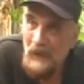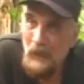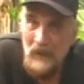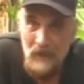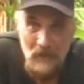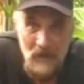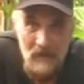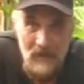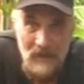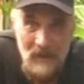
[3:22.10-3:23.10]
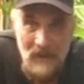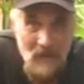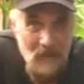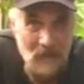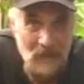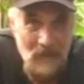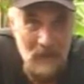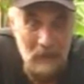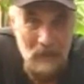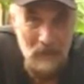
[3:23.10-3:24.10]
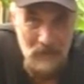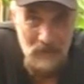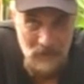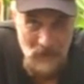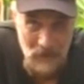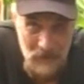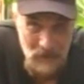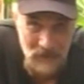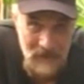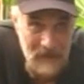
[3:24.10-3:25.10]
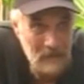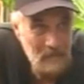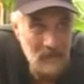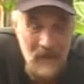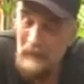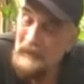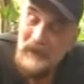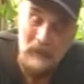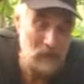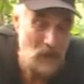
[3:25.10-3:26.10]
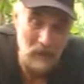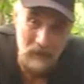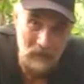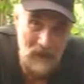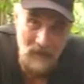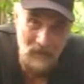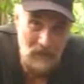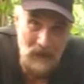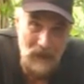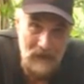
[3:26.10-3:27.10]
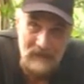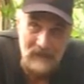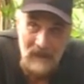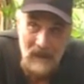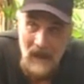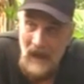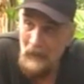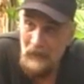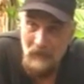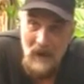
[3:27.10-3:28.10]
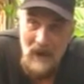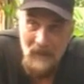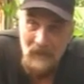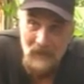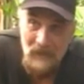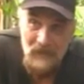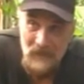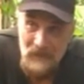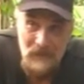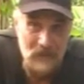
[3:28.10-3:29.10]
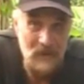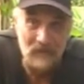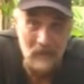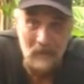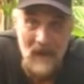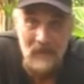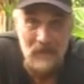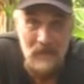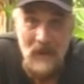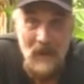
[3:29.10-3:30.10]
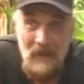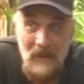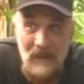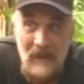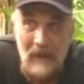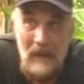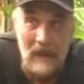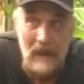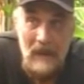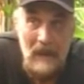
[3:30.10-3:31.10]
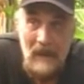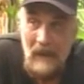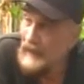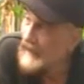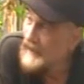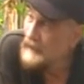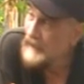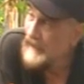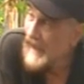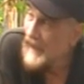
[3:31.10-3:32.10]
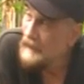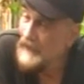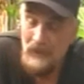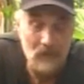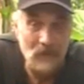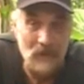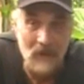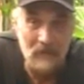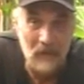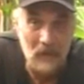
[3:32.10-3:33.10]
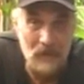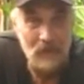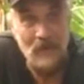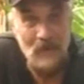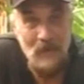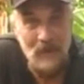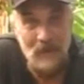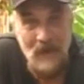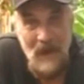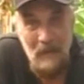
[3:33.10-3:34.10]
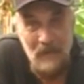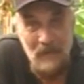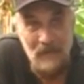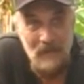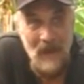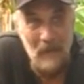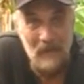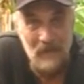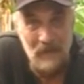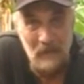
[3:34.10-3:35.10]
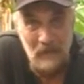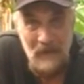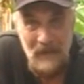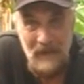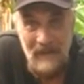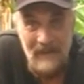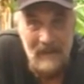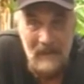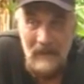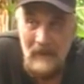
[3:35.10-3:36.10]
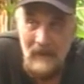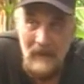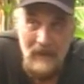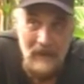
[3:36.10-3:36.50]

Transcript: when you're living in another person's country, can be a problem down the line. I would rather just give him that set and let him be happy, and sure enough, he was sitting on it, happy as can be. And